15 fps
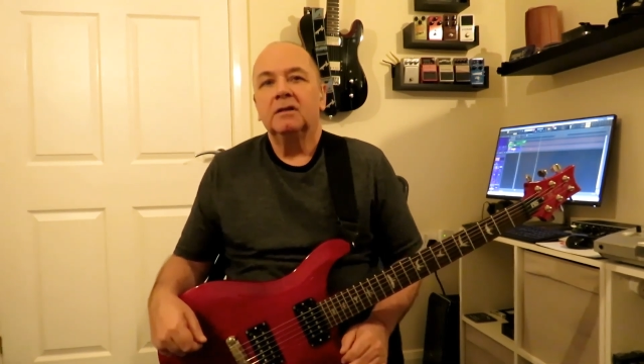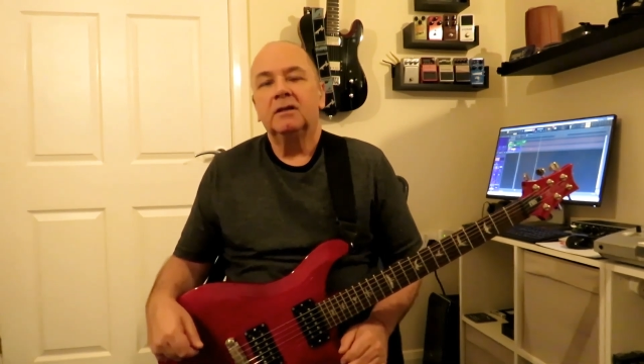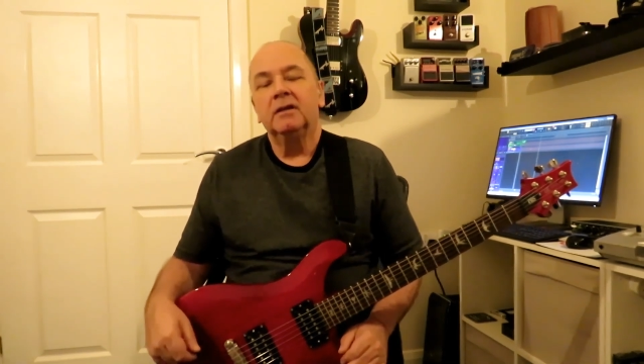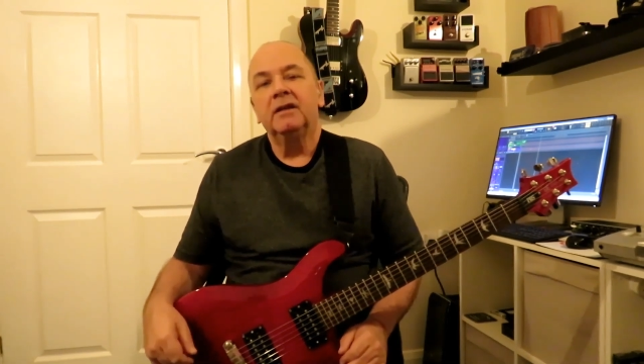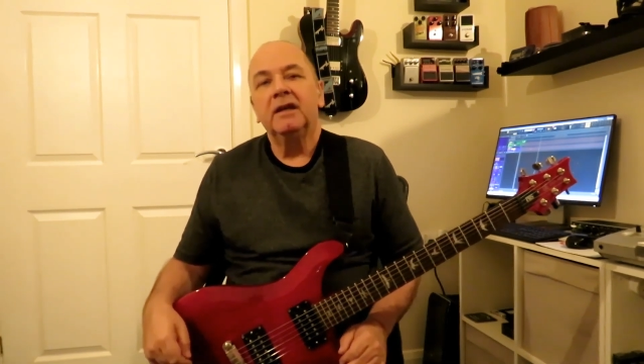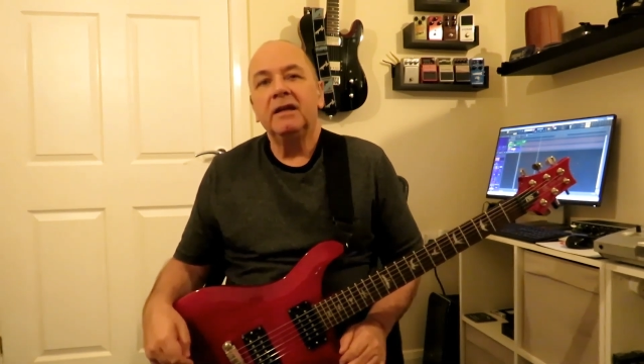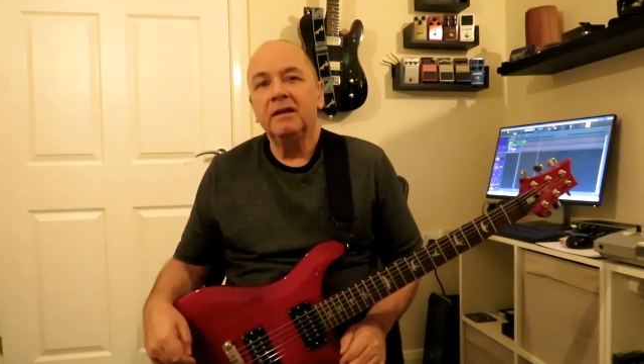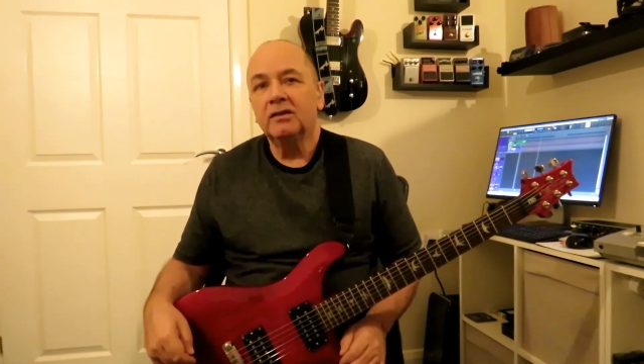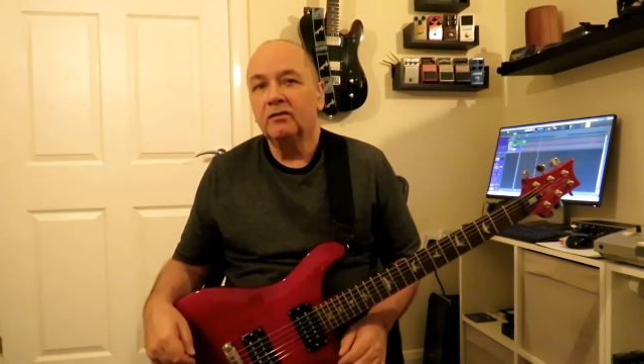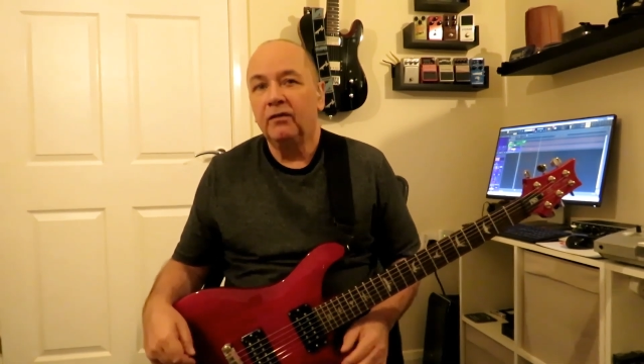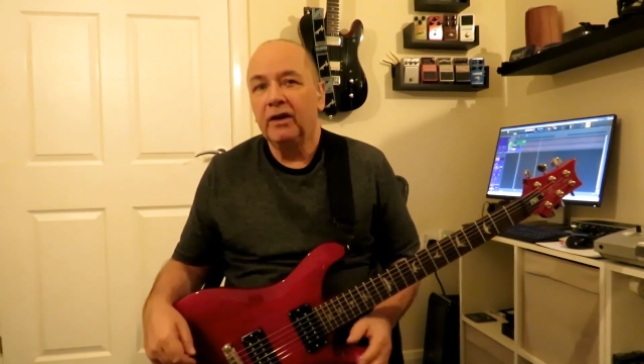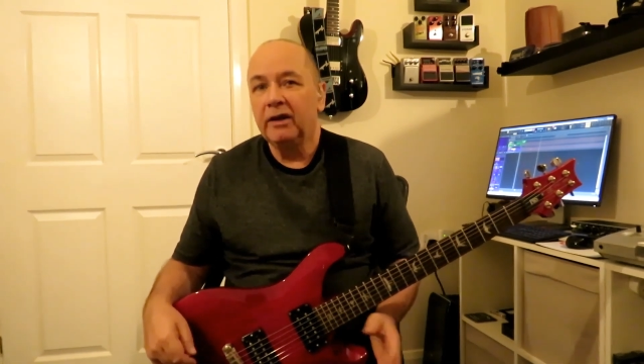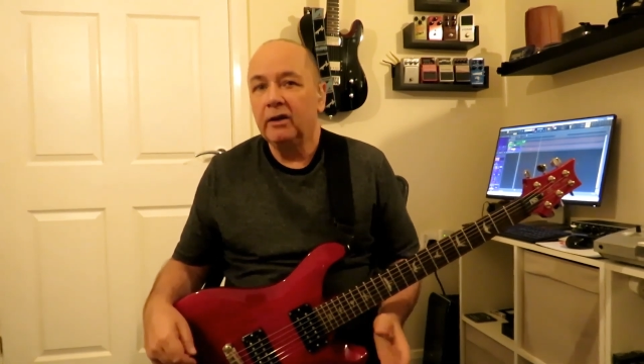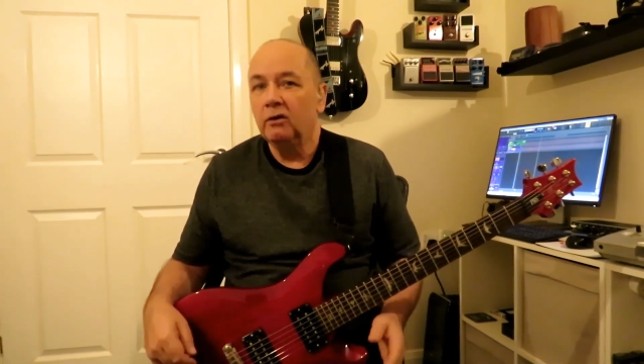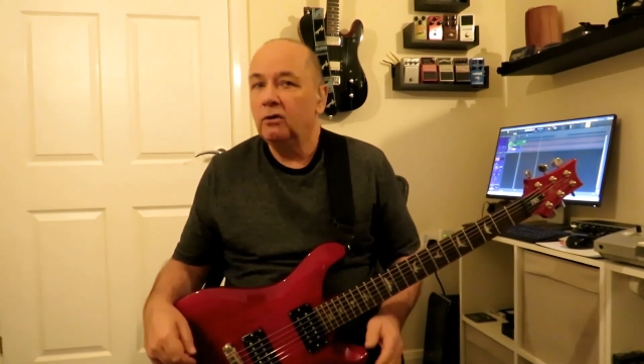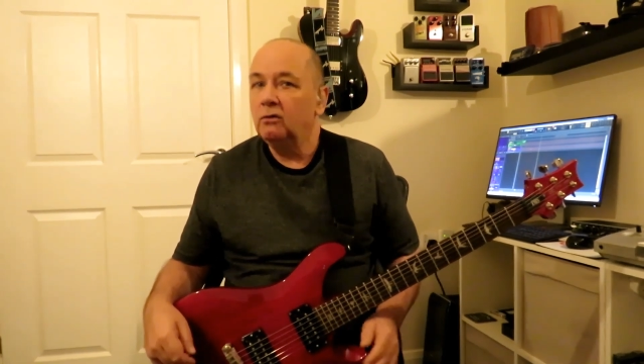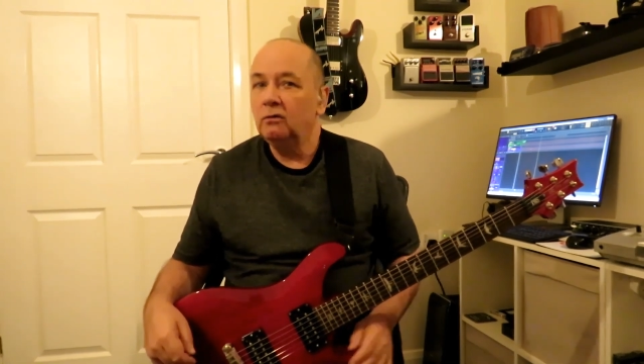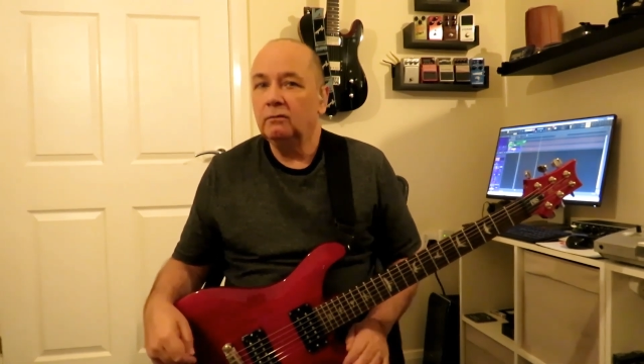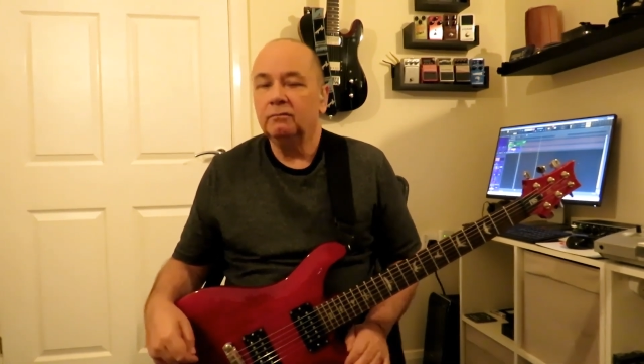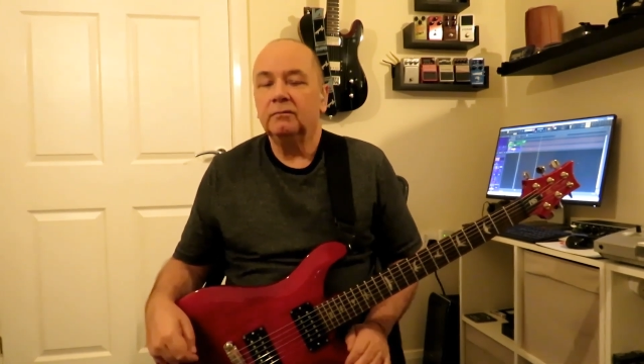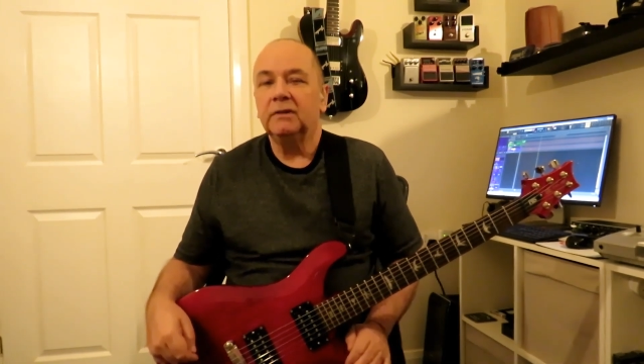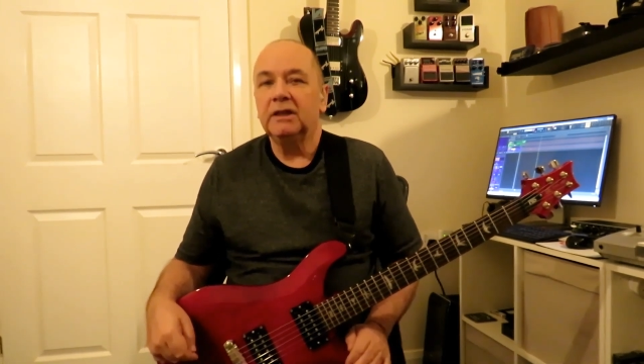Today's
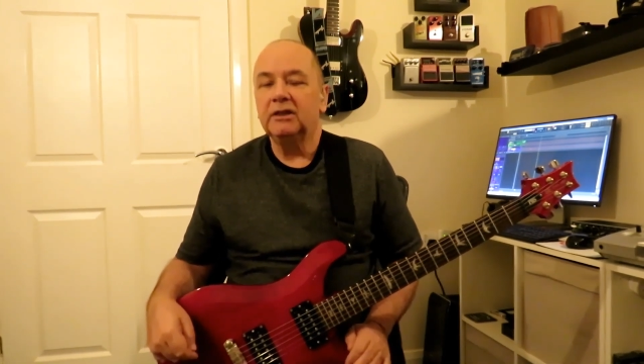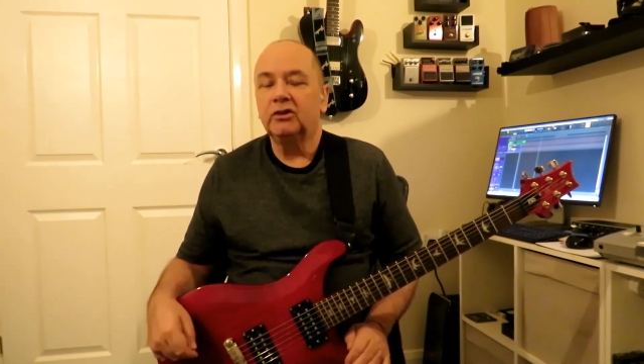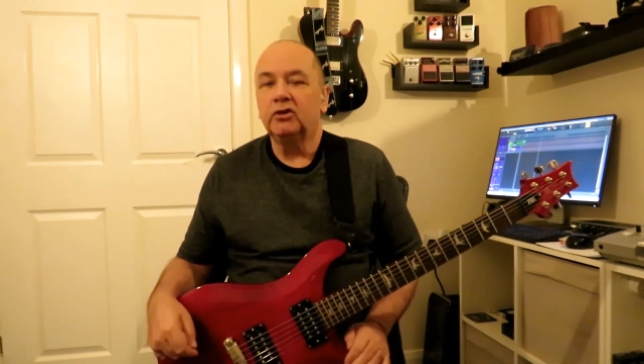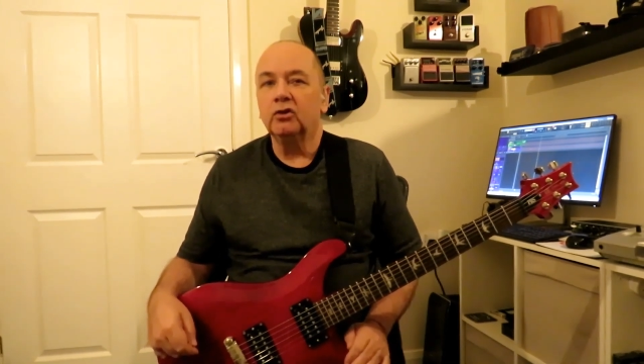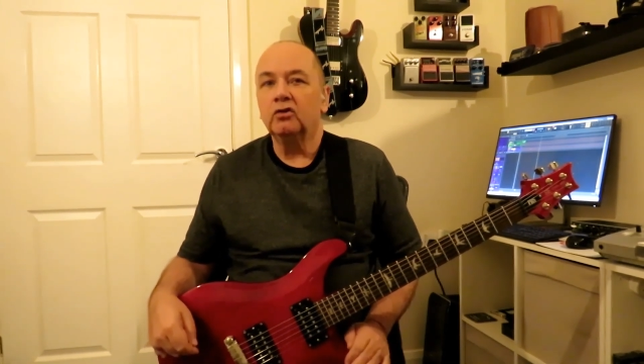video is